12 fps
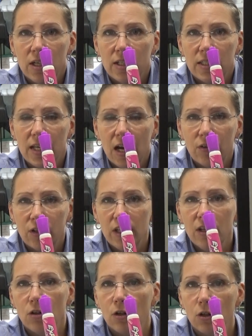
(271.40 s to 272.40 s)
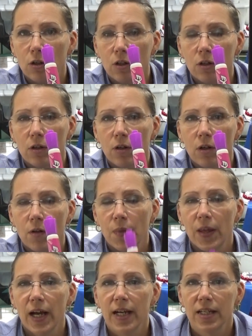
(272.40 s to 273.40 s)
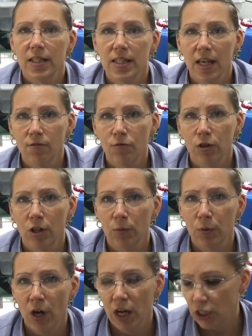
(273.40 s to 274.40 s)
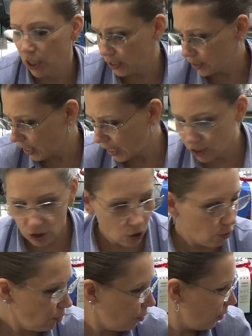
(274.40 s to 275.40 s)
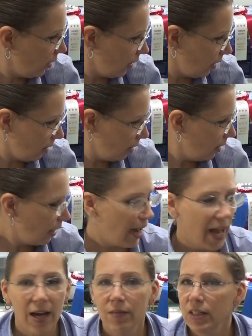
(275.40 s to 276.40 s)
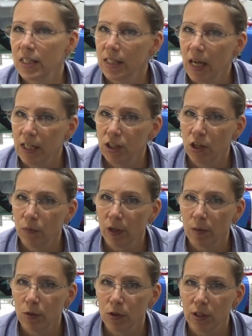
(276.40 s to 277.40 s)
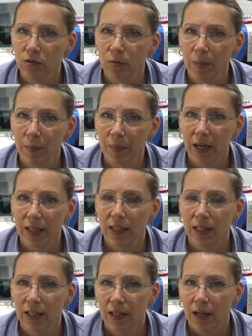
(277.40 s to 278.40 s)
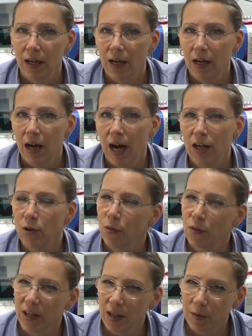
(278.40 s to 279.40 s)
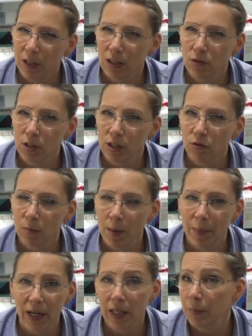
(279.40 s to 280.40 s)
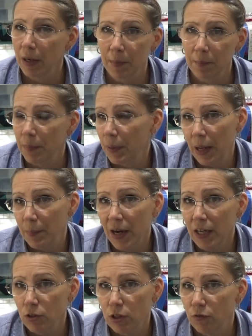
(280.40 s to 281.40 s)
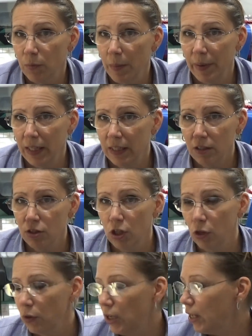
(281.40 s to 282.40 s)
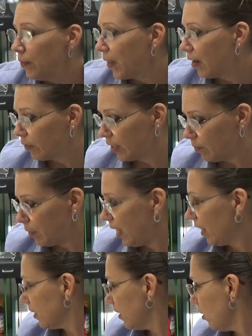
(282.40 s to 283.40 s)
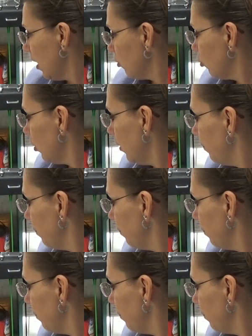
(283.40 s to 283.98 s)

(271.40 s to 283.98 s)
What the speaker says: down here that I can save for another project. I haven't decided yet what I'm using for my binding. I don't think I'm going to use this for my binding, but I might use it for my binding, so that would give me extra